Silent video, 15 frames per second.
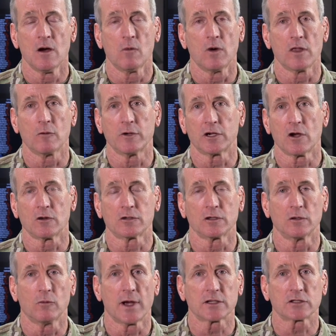whether we go to
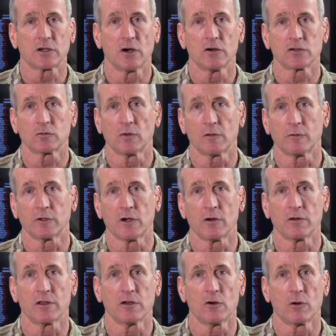the West Coast, whether we go
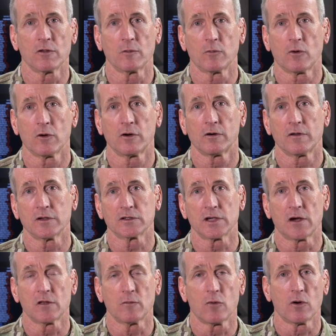to the northern border or the
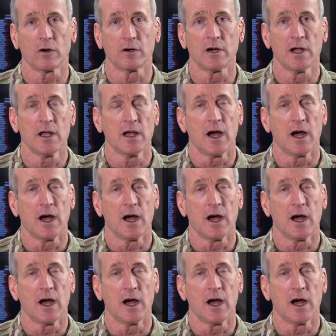southern border.